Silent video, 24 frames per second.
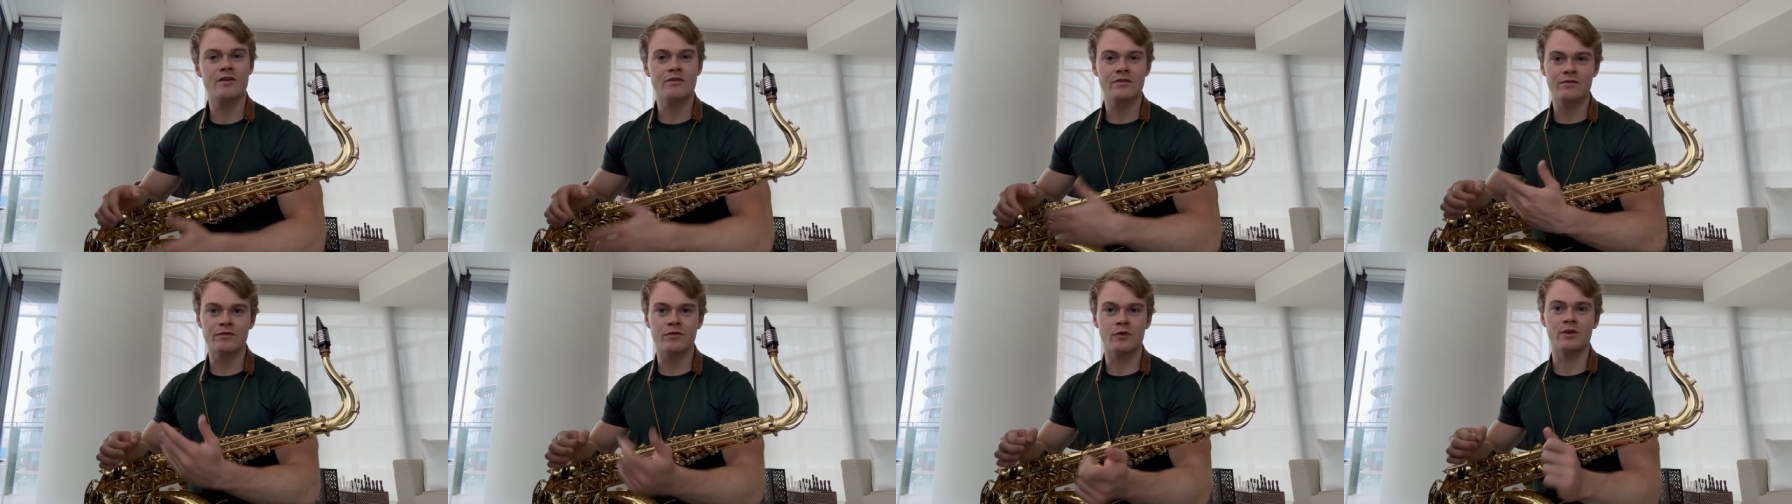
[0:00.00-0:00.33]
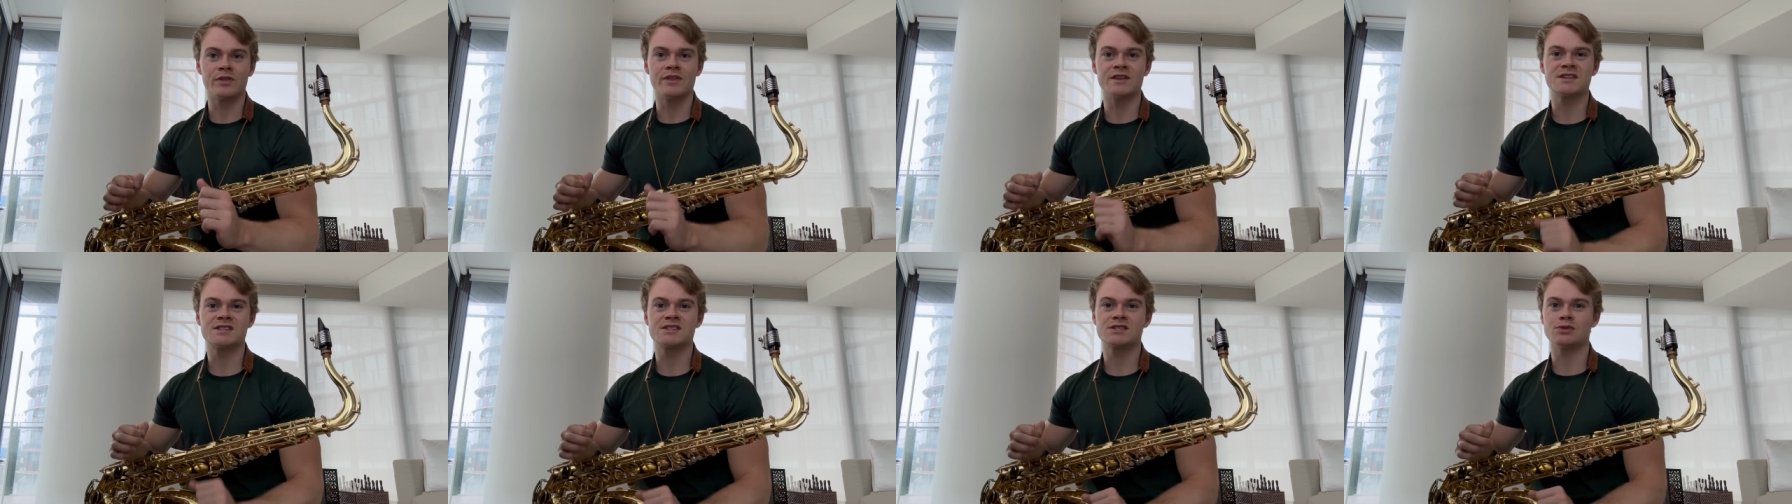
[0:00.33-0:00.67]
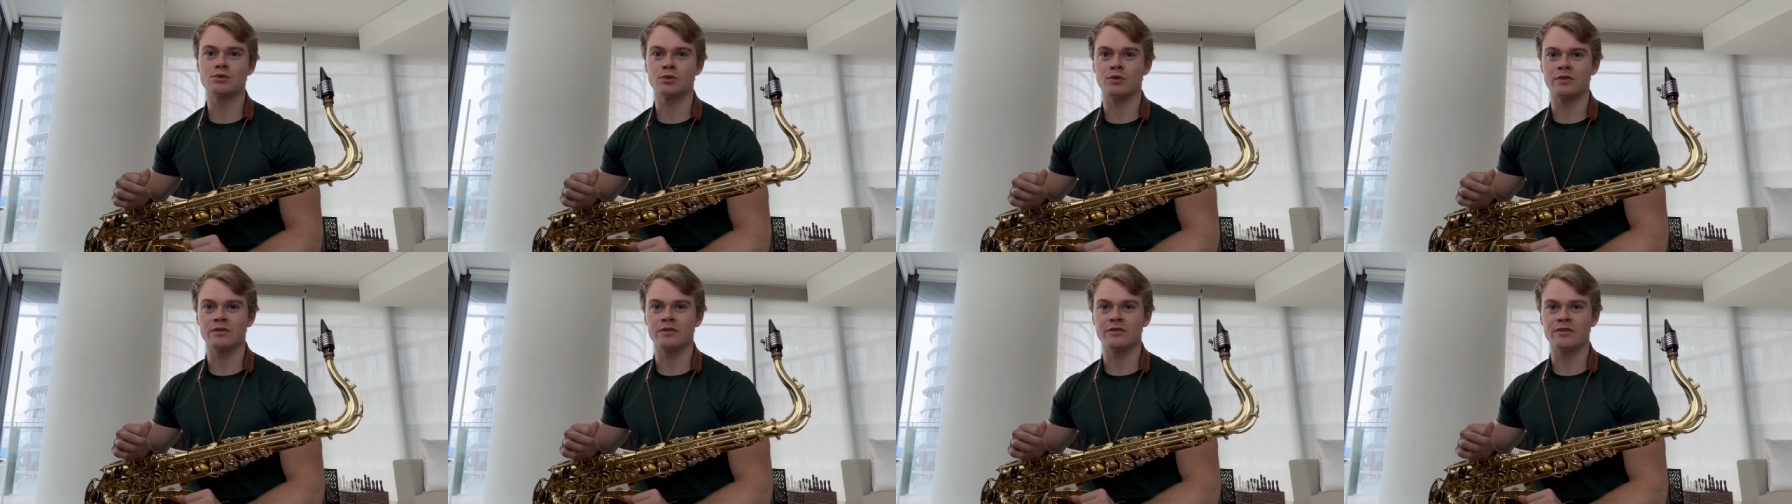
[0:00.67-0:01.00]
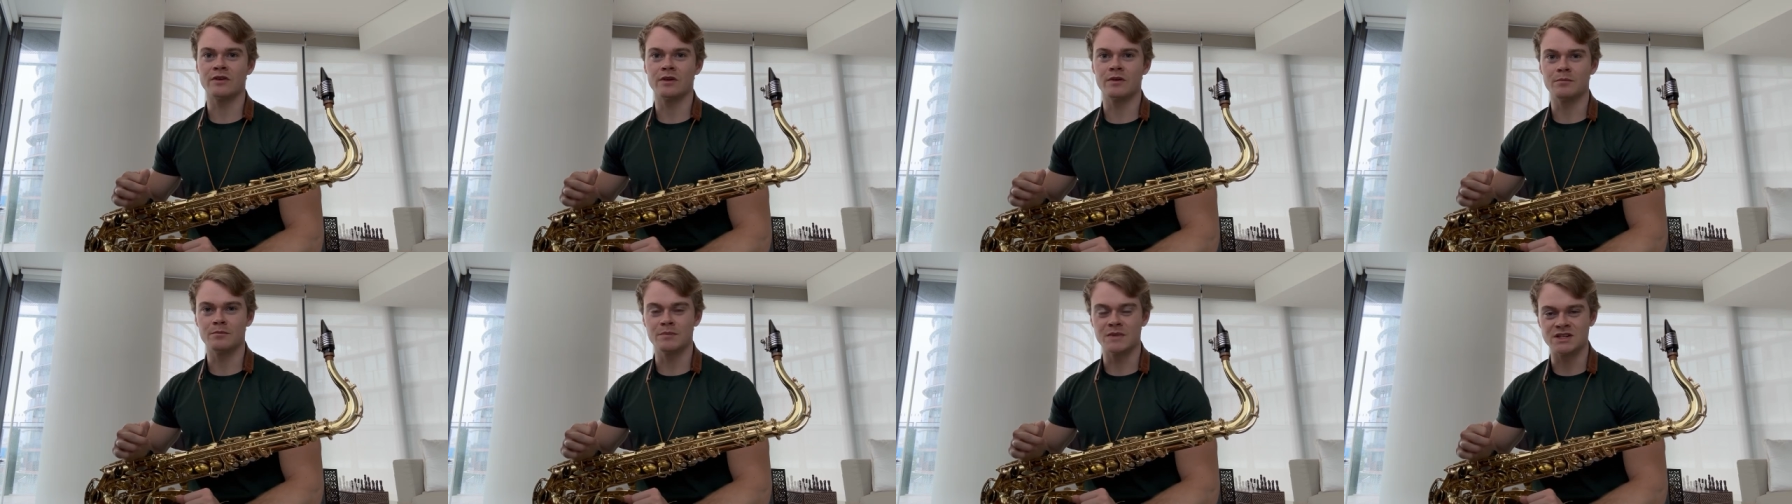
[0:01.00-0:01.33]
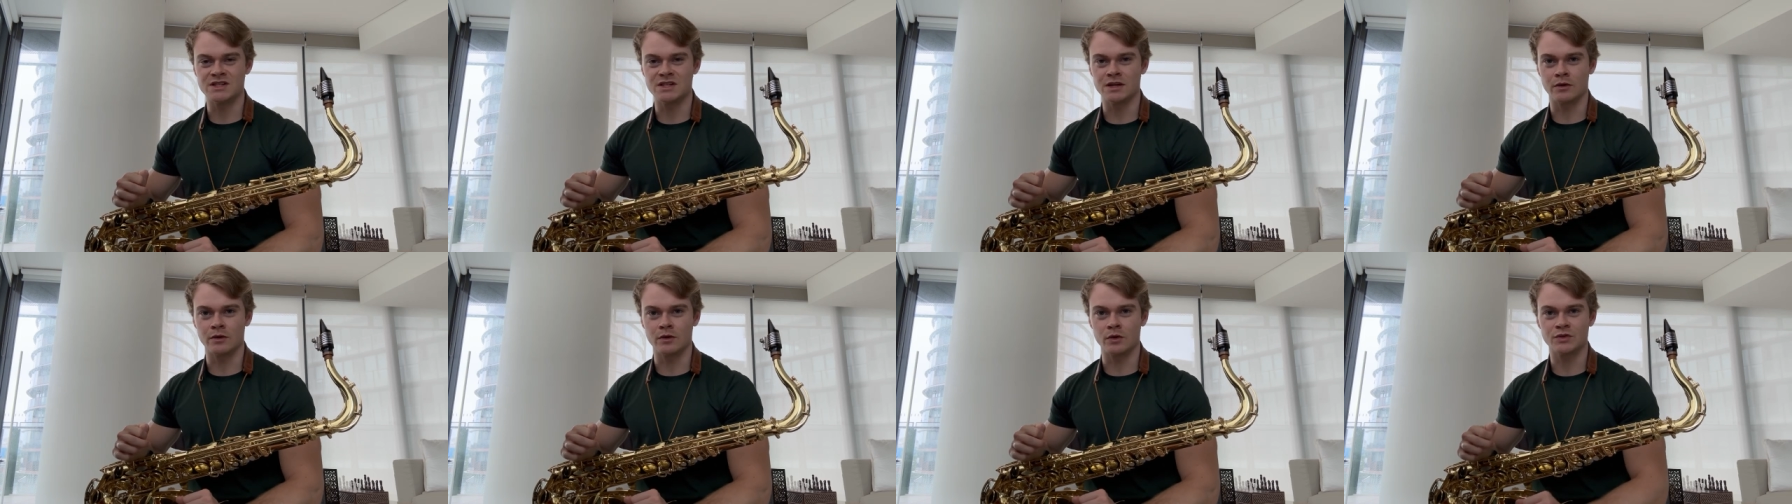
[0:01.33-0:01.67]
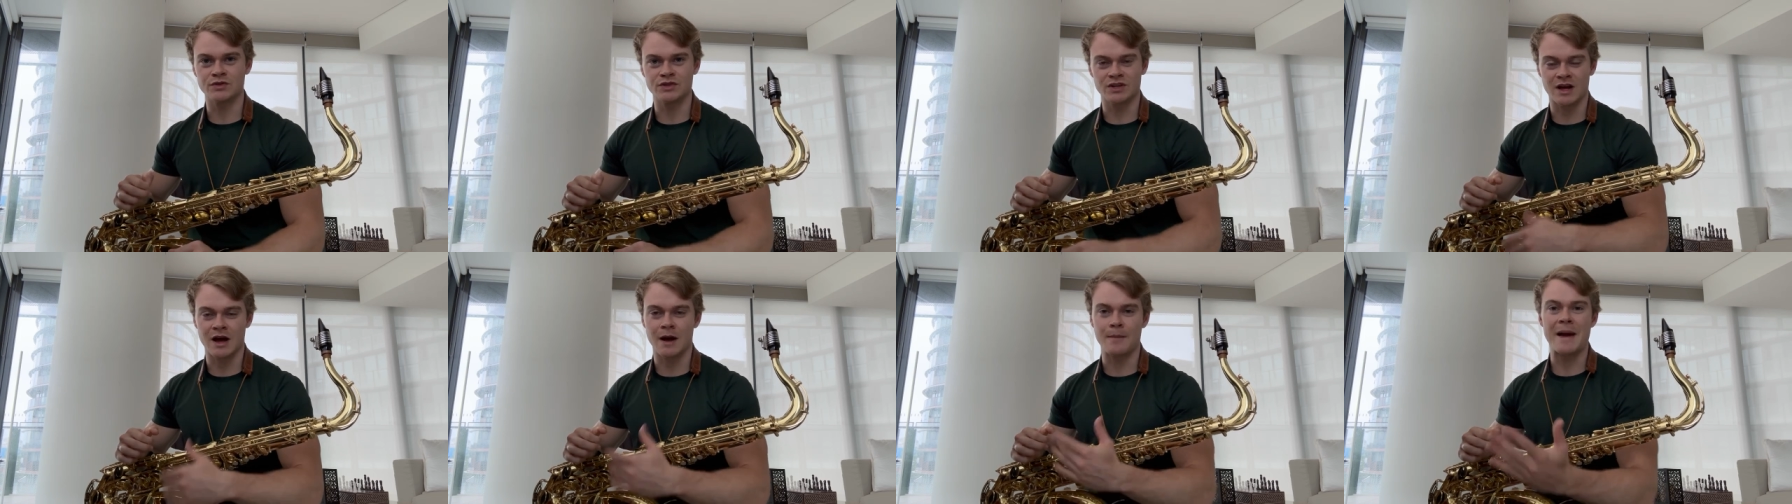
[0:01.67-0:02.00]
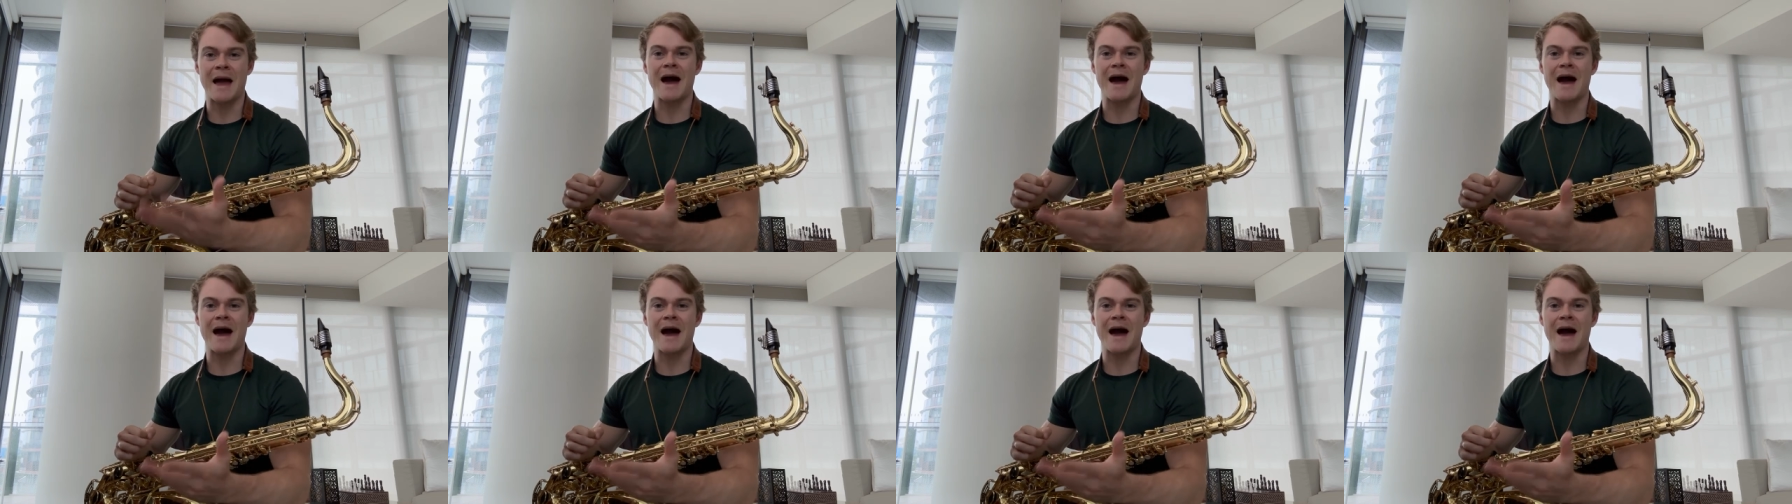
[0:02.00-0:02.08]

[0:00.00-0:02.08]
for this sort of material to come